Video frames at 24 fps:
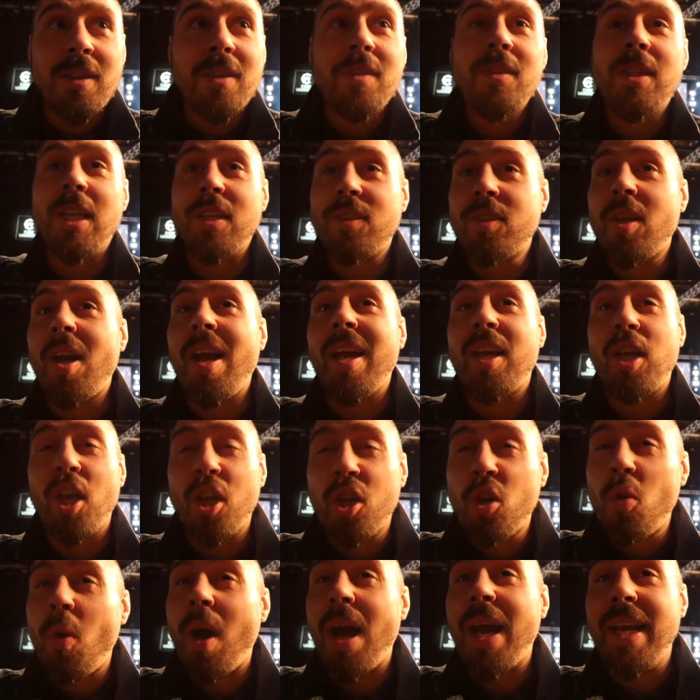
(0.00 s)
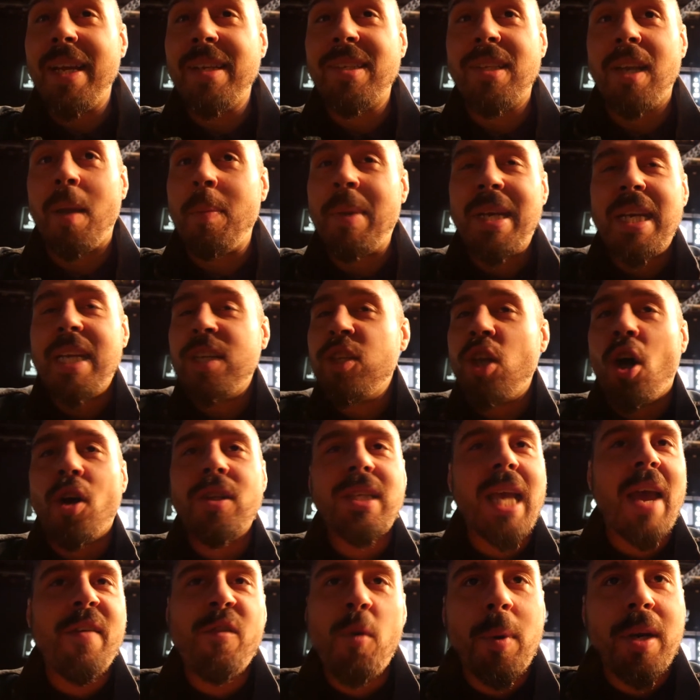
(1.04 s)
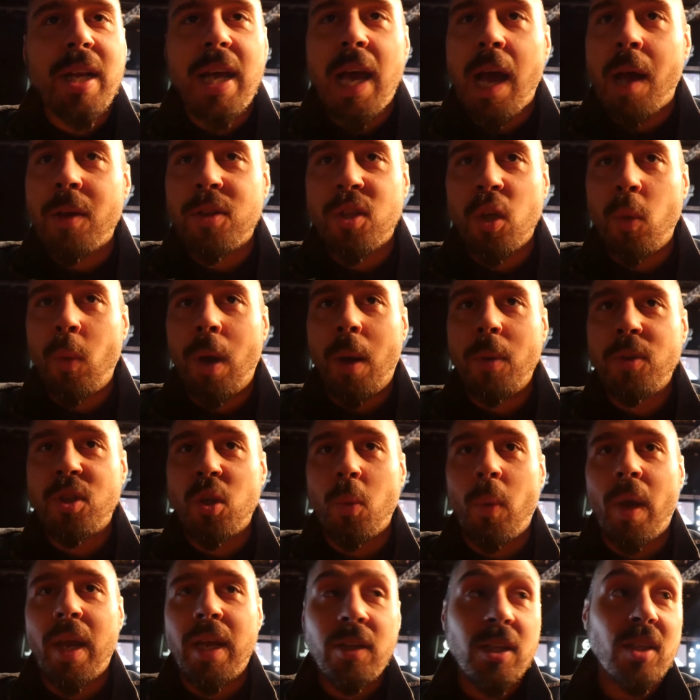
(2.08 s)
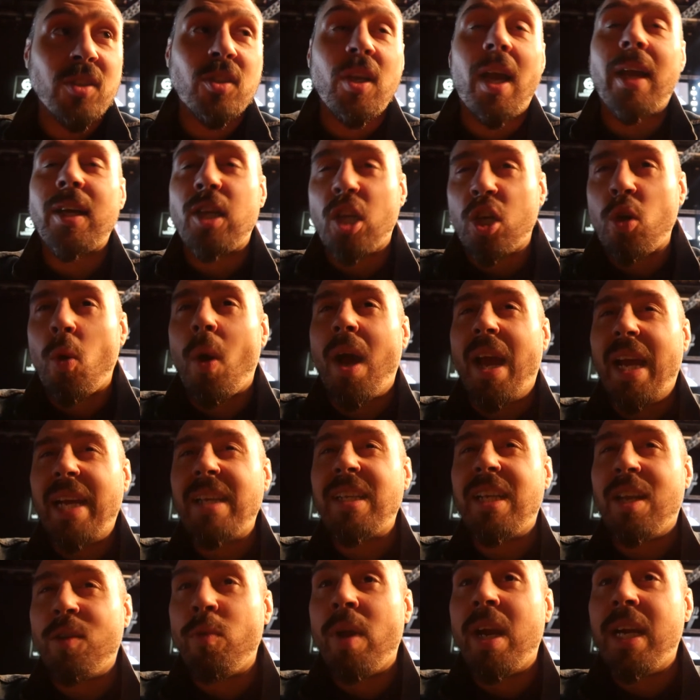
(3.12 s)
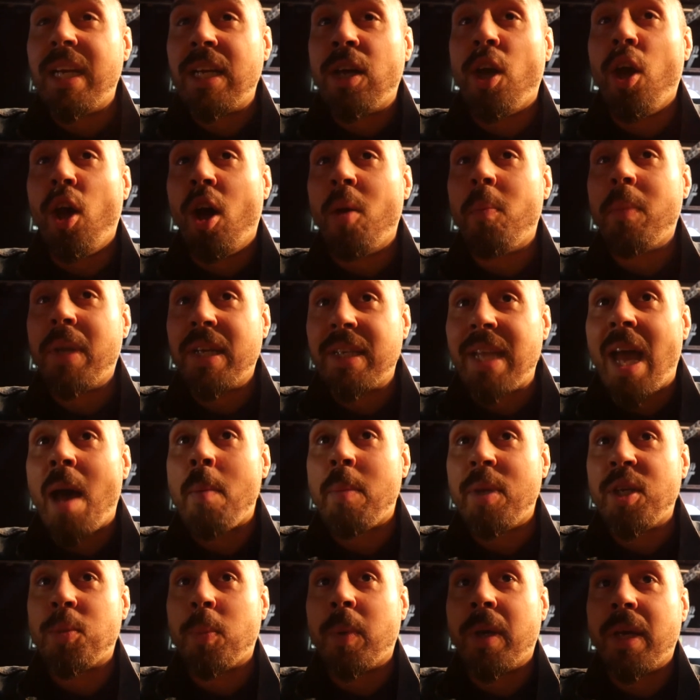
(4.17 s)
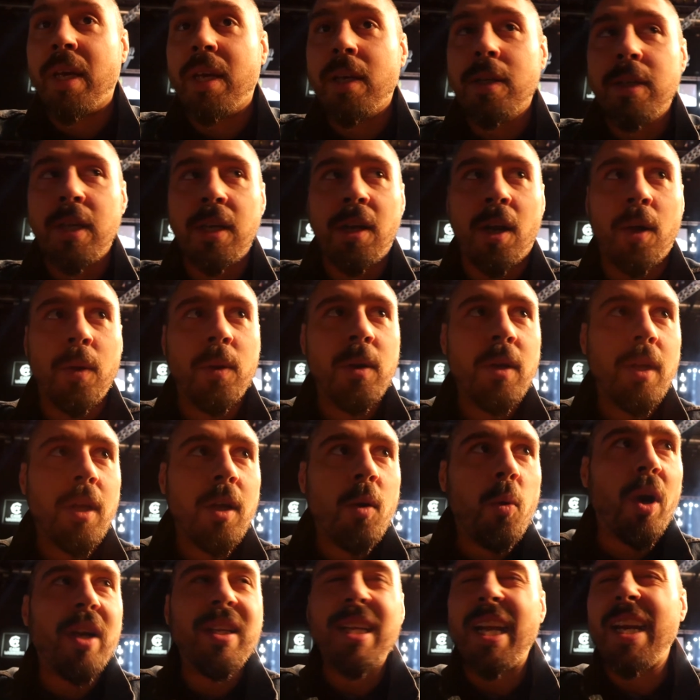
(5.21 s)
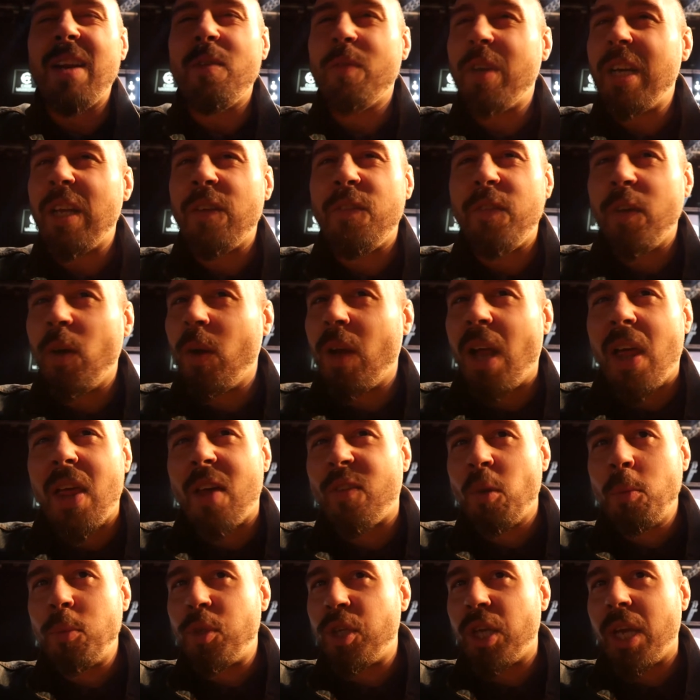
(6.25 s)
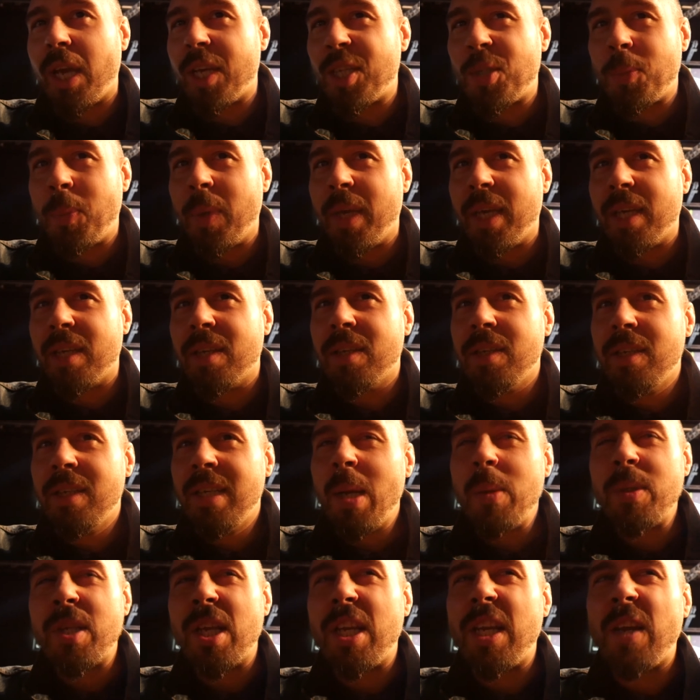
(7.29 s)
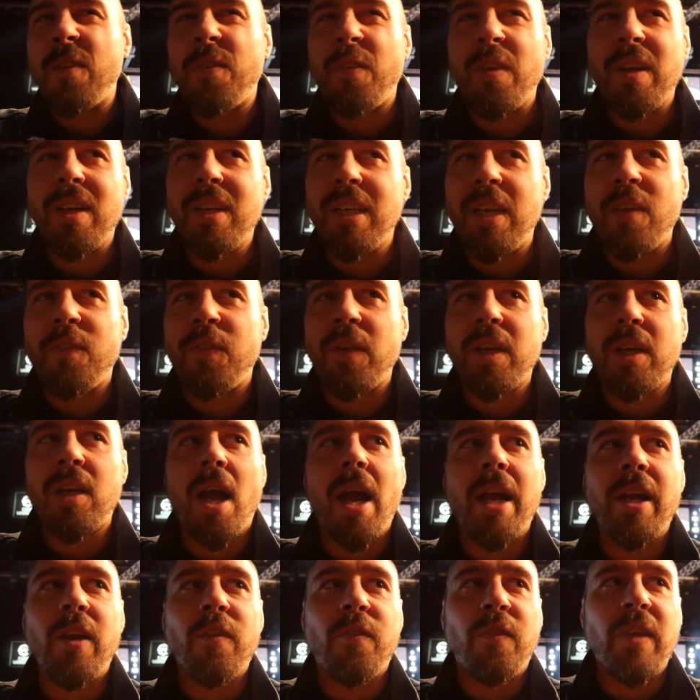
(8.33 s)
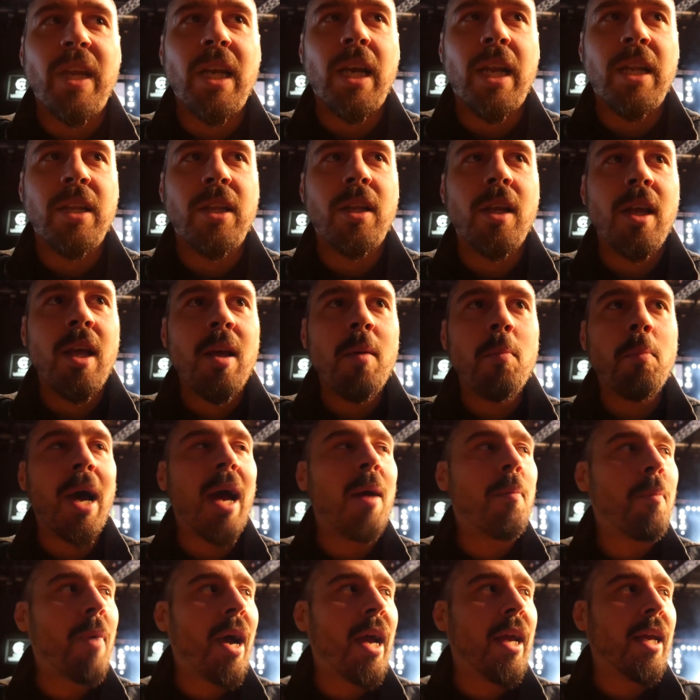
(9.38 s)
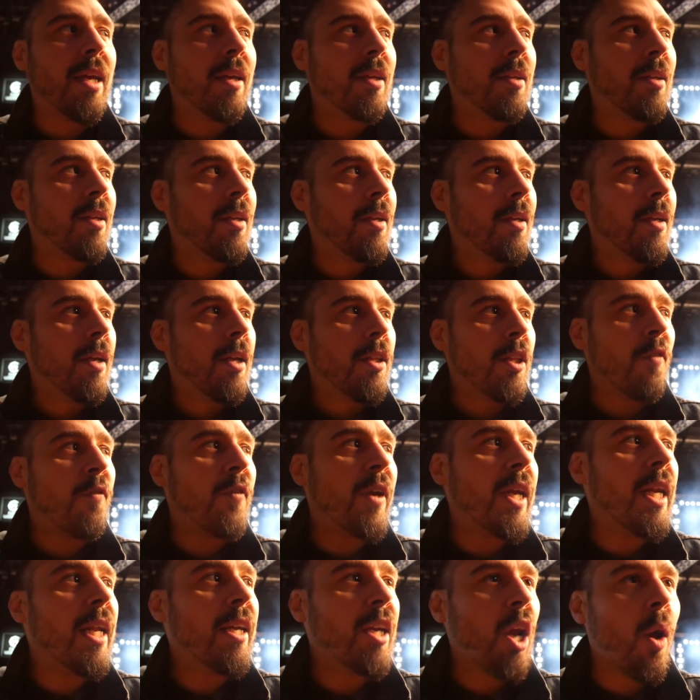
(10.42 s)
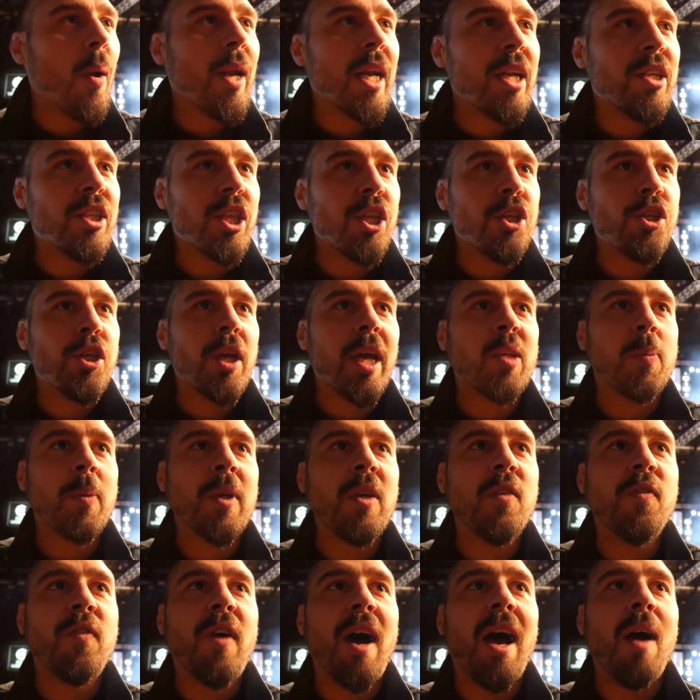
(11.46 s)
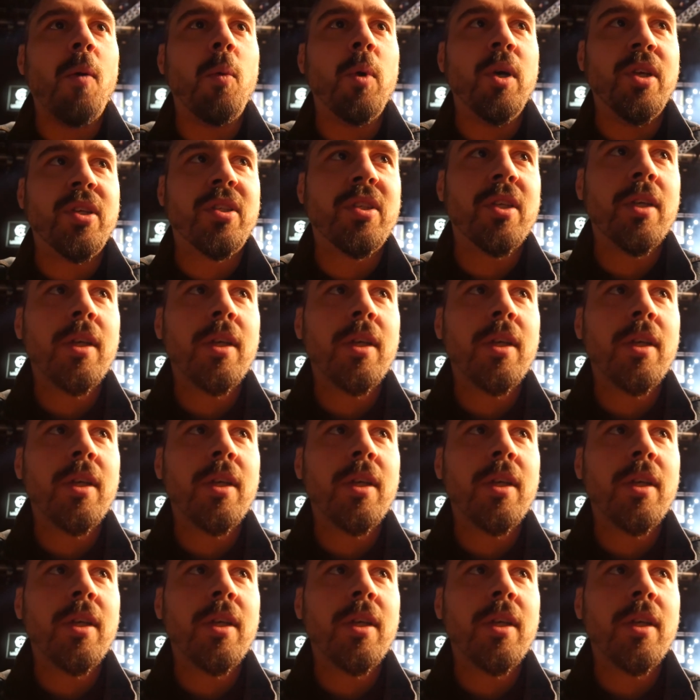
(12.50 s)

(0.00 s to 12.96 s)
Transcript: this guy could quite easily, he knocked everybody out at welterweight. This guy could quite easily really hurt me, damage me, Whereas I didn't really feel like that from GSP. It was a different kind of feeling. But the feeling going into the GSP fight was,